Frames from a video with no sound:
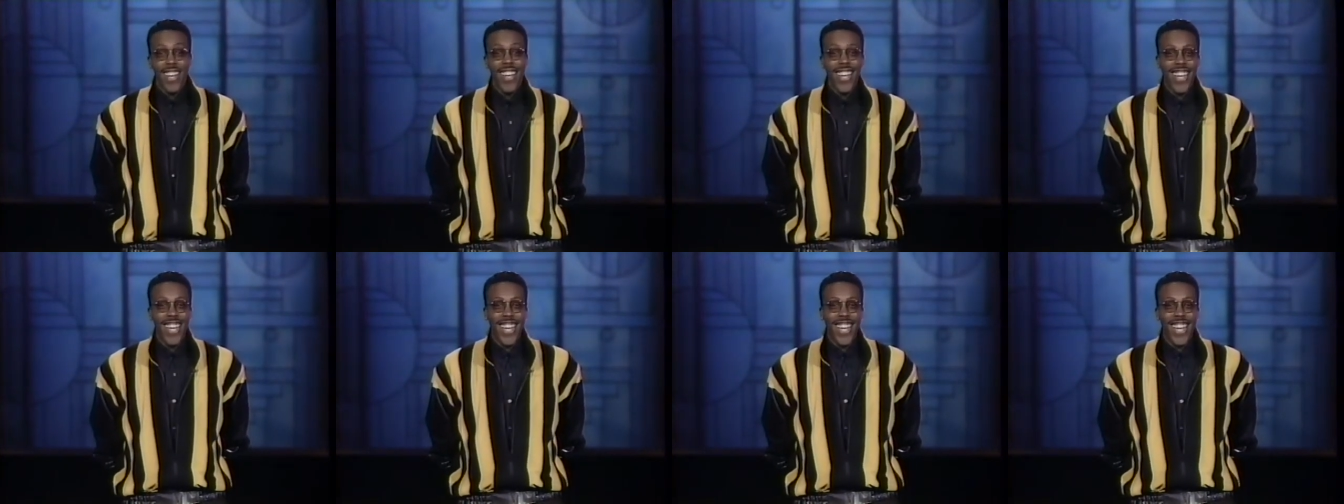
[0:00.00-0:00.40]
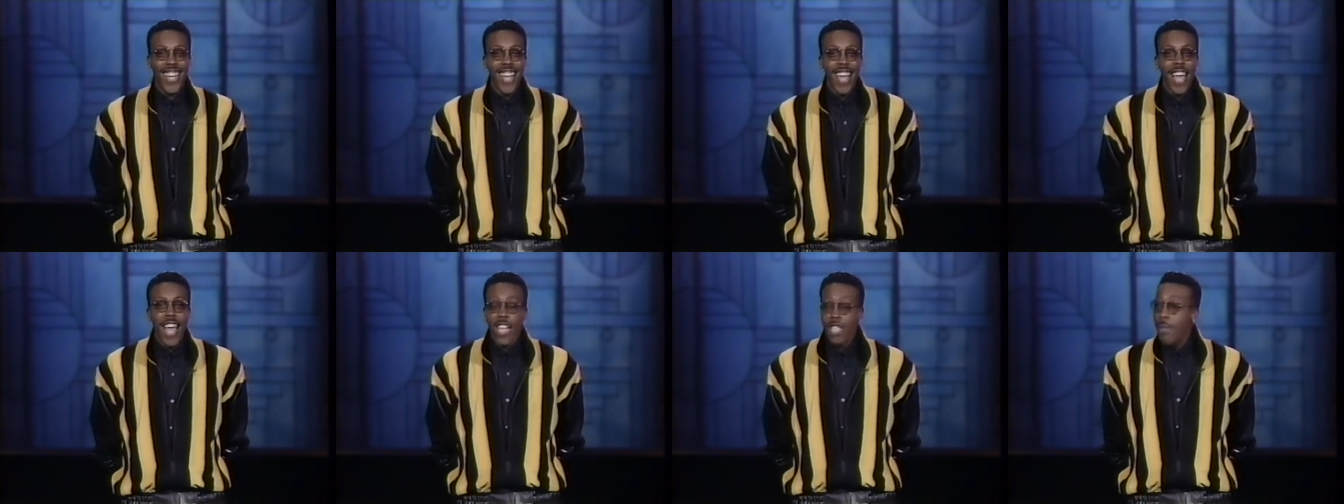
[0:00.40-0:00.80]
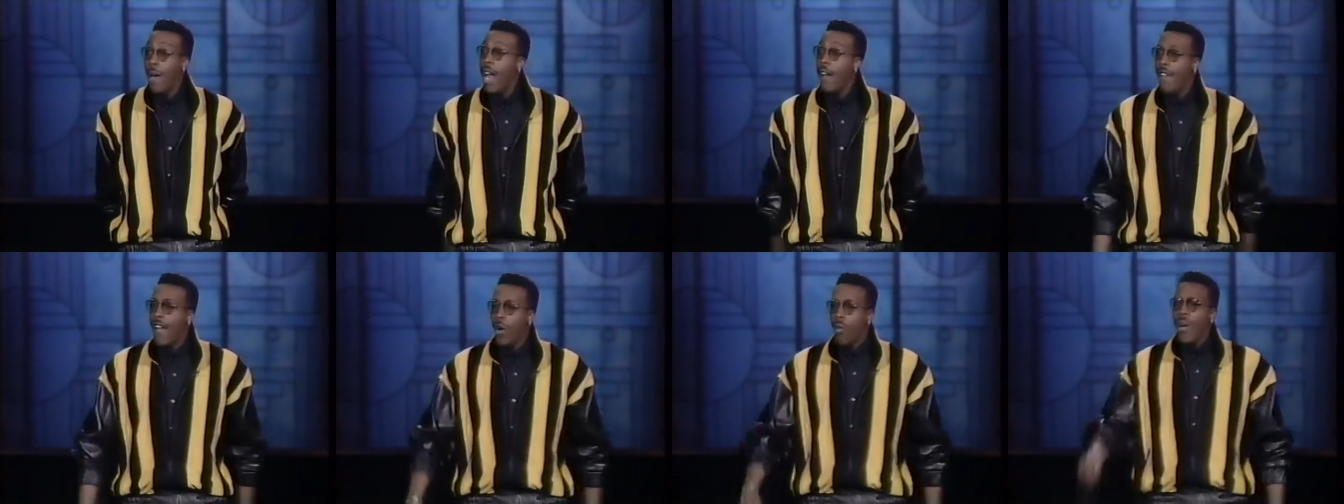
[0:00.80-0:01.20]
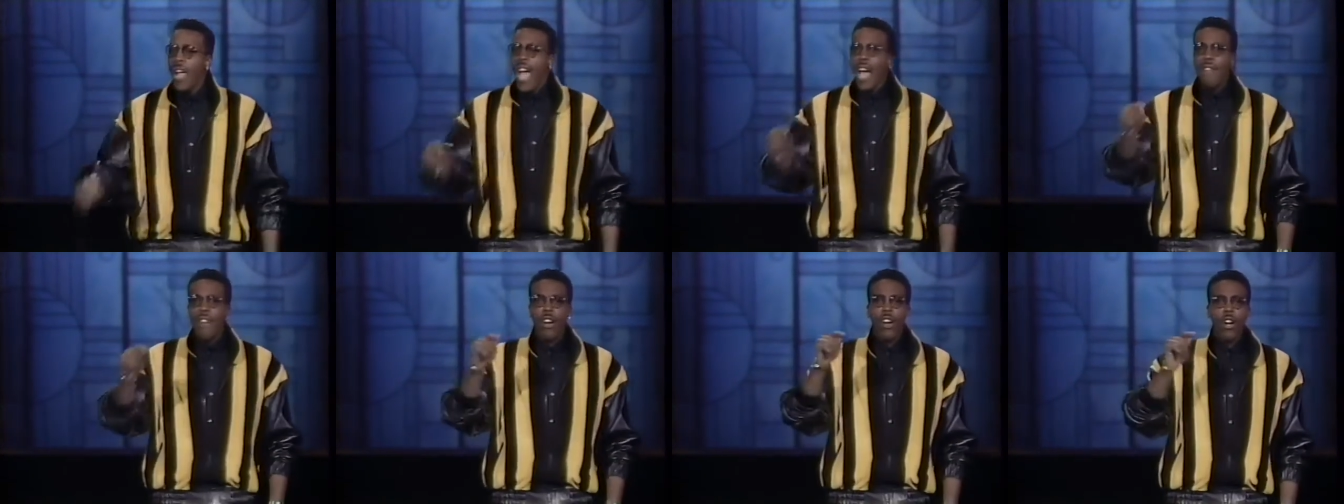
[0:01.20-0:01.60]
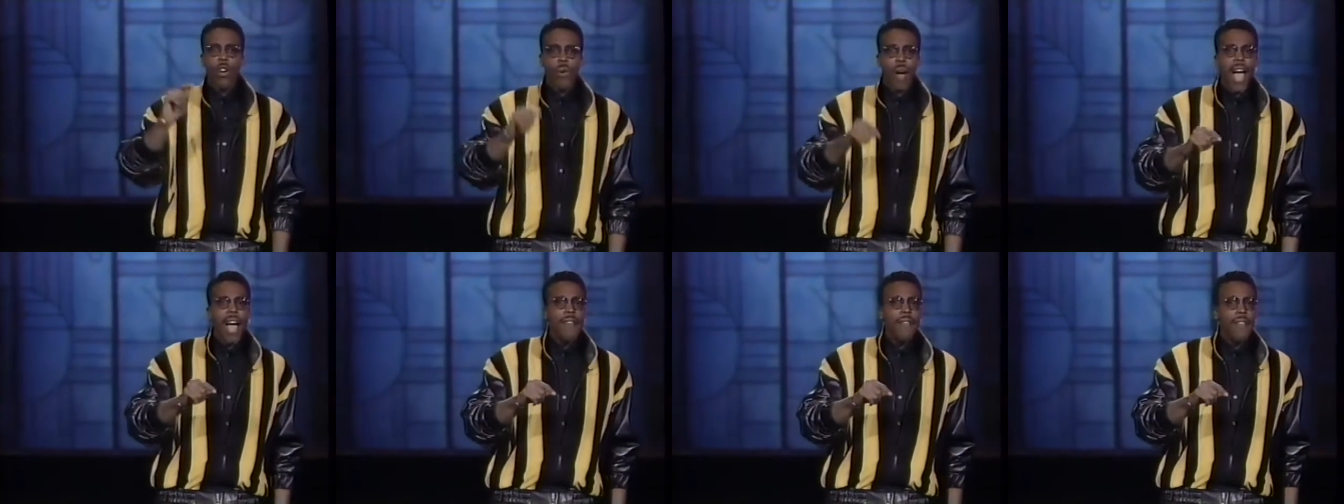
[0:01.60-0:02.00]
as a matter of fact, we have a
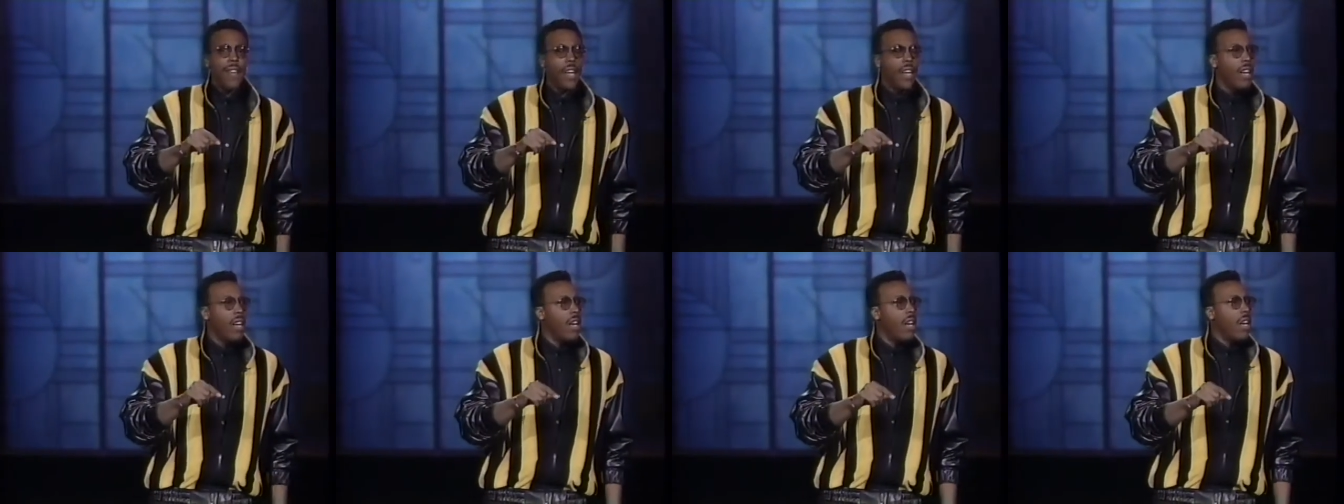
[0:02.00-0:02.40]
graphic